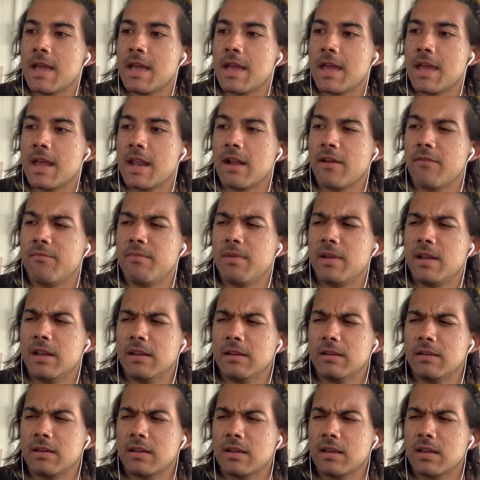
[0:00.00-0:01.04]
And I've
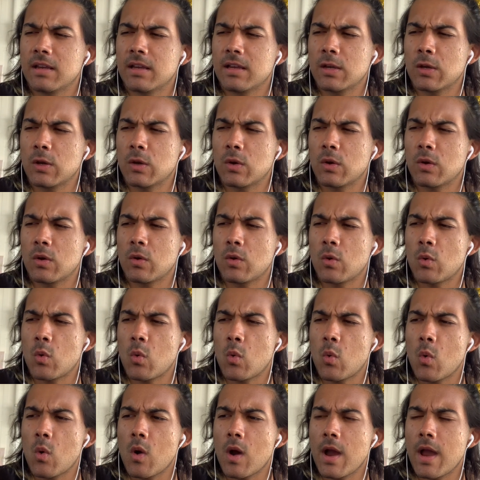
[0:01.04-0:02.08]
been
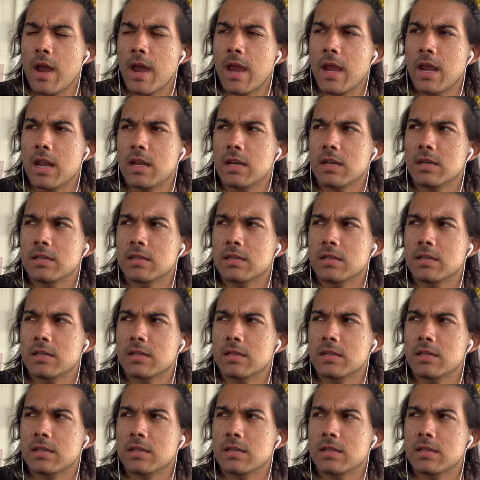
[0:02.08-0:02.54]
quite